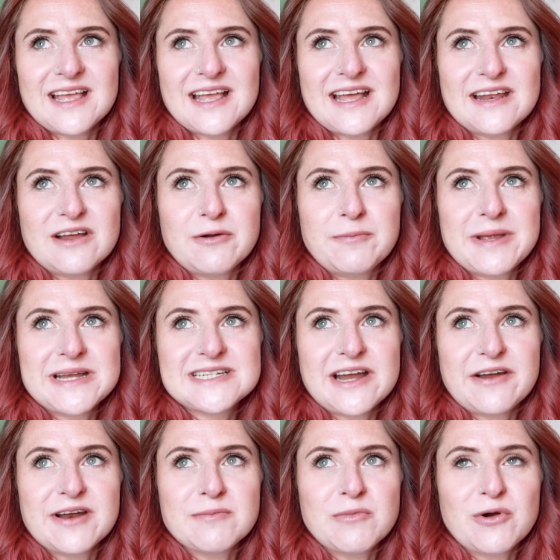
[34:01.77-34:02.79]
And I'll be
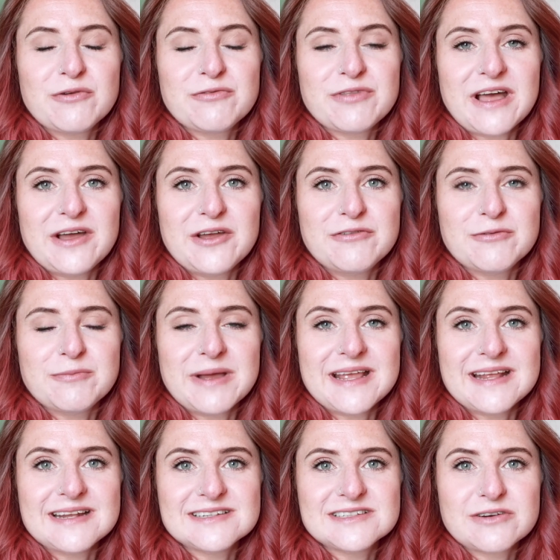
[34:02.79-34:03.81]
sharing more of that over my
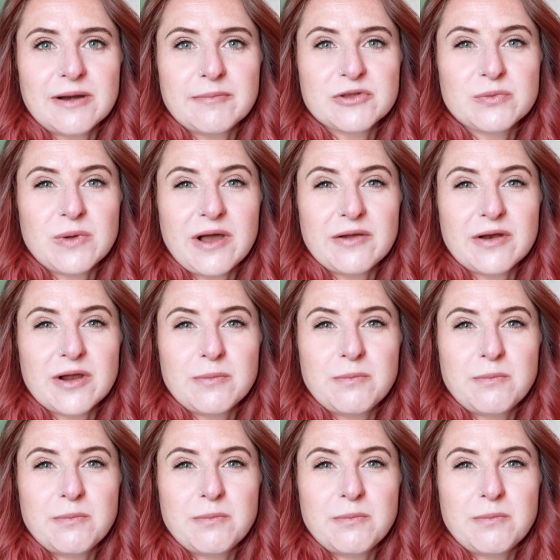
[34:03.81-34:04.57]
Instagram as well.